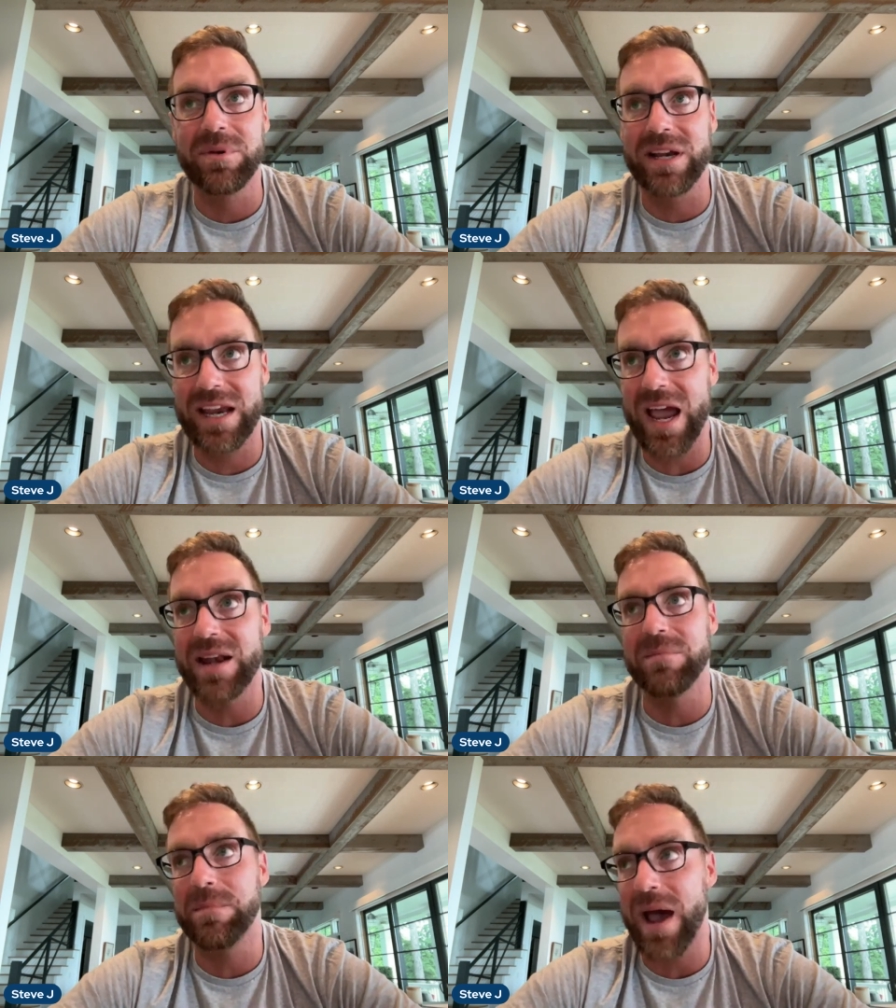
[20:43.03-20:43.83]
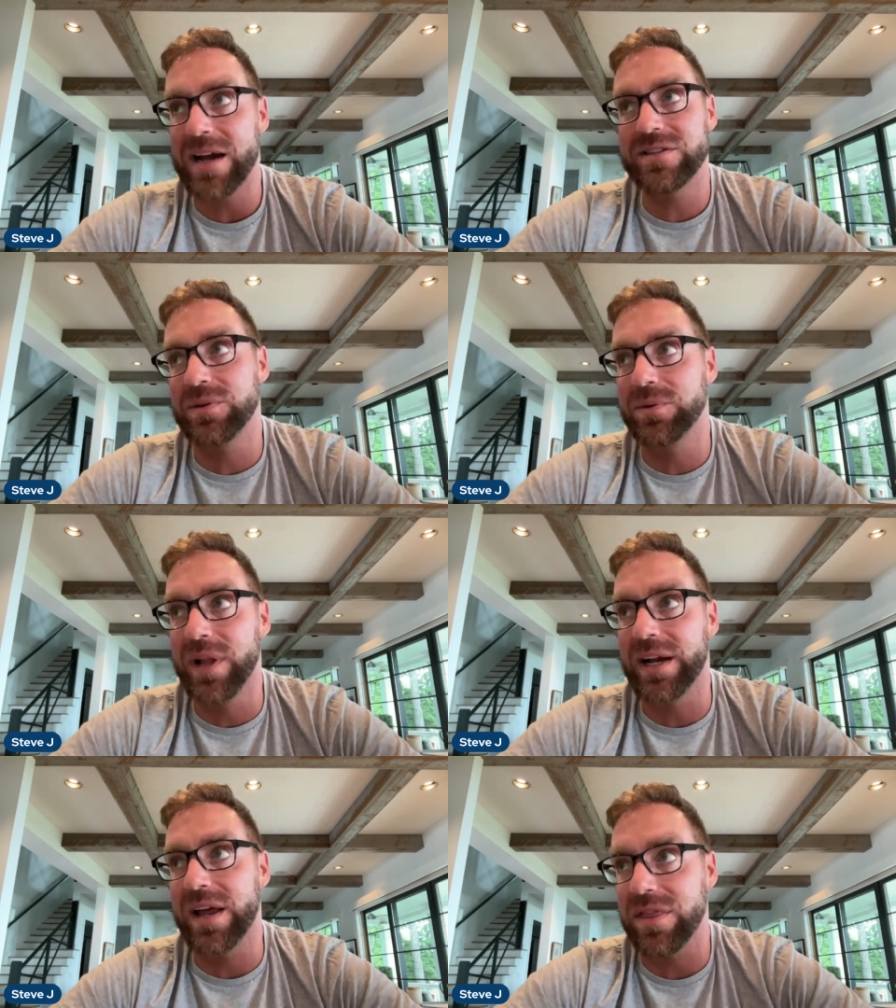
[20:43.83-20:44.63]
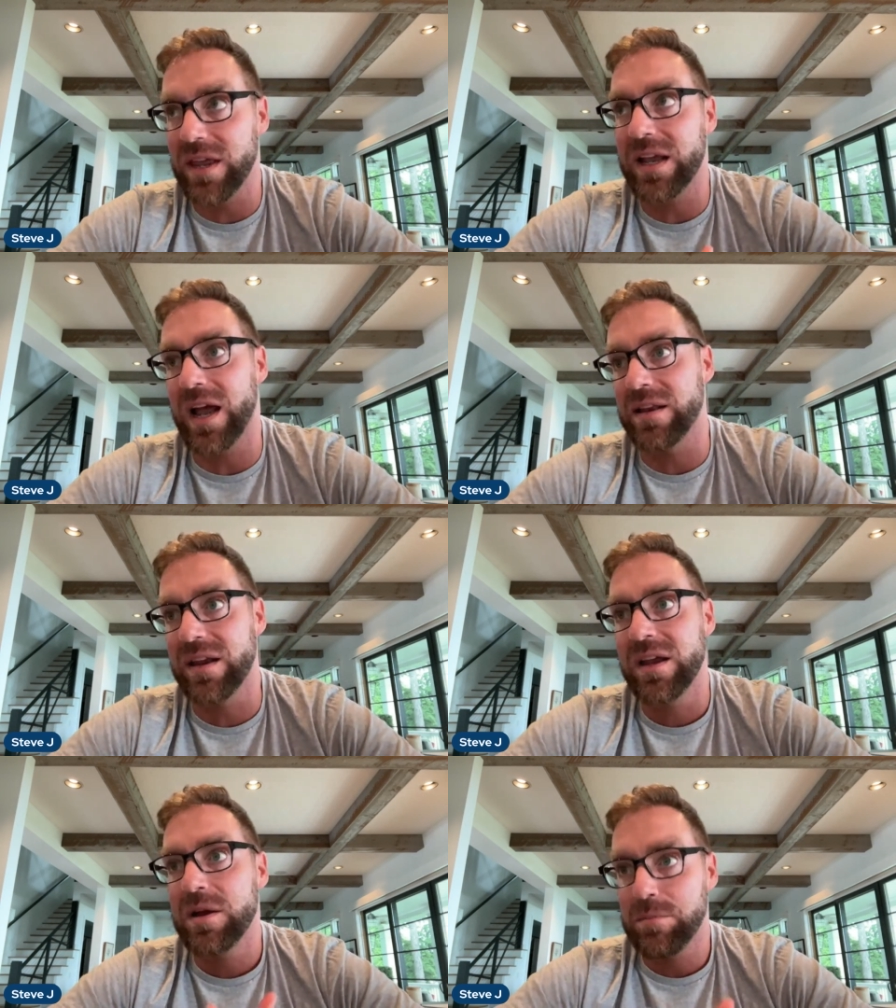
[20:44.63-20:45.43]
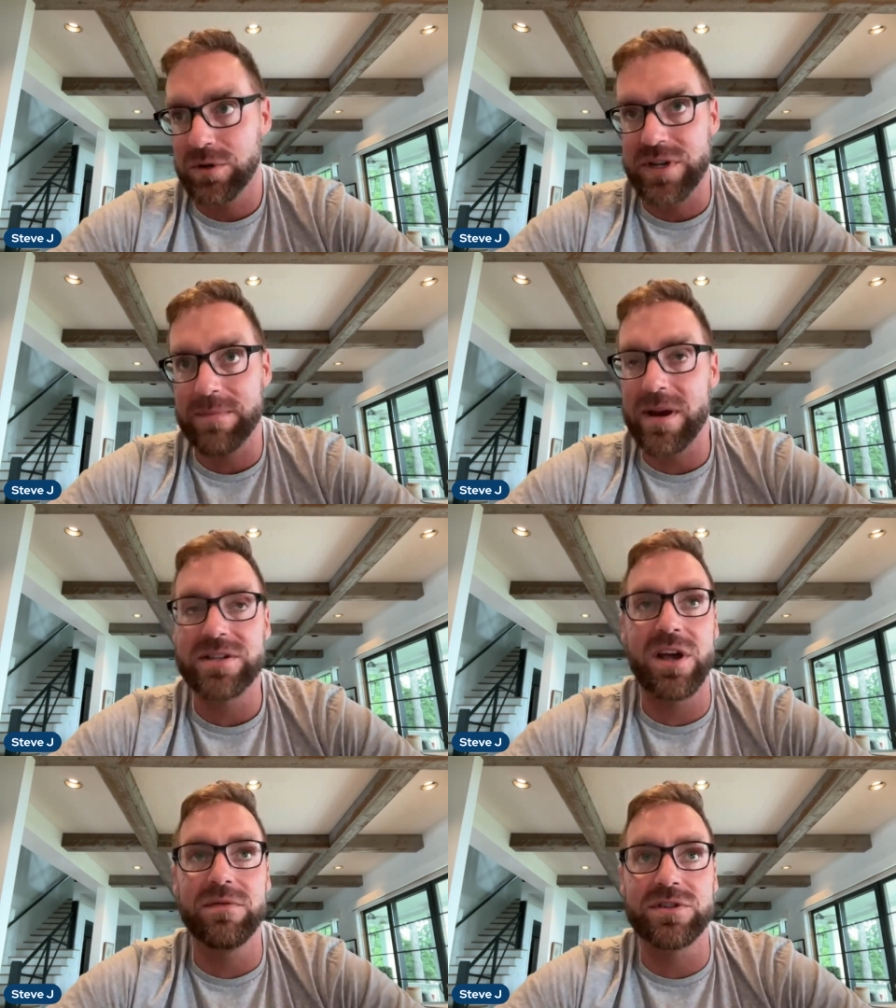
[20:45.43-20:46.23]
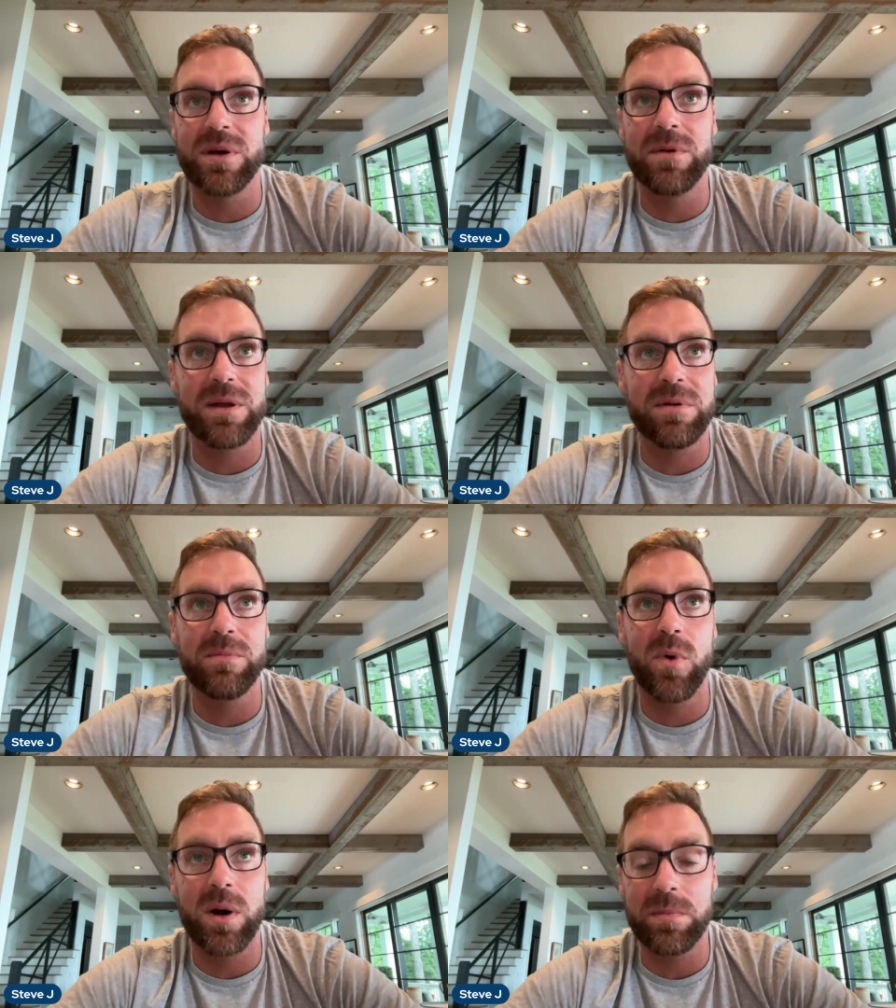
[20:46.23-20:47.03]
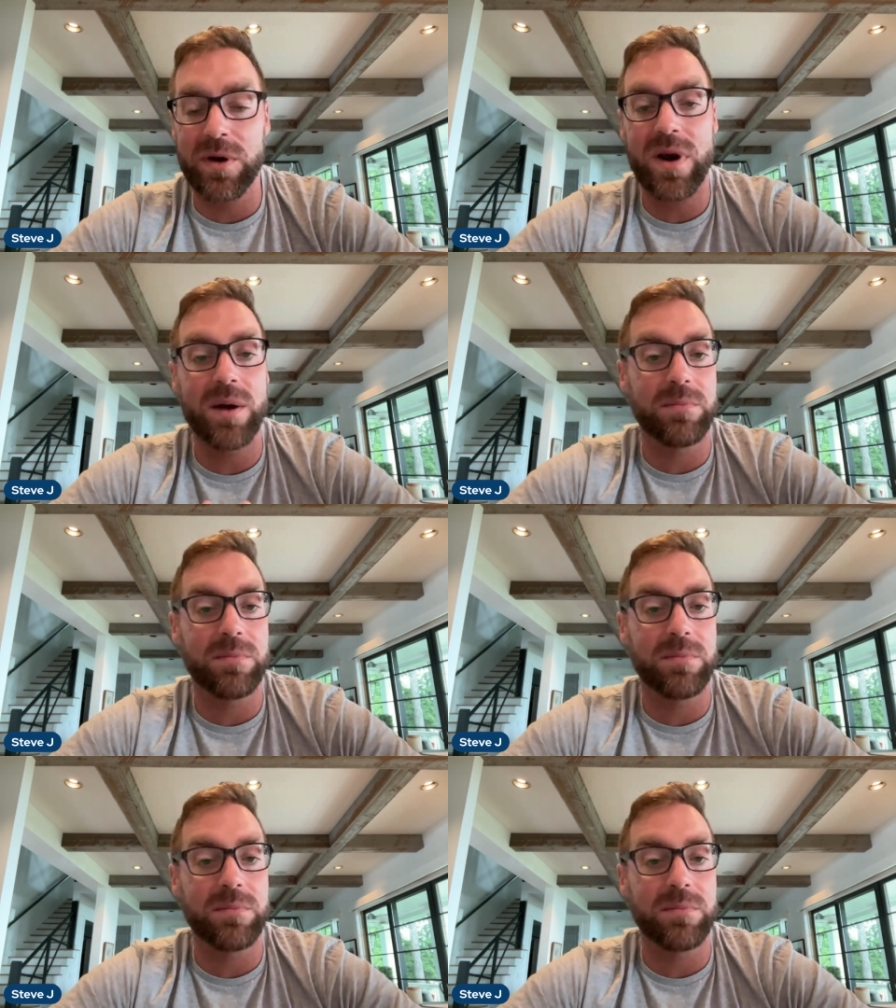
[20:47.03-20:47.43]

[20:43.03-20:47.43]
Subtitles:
But again, back to I think I present myself as somebody people want to be around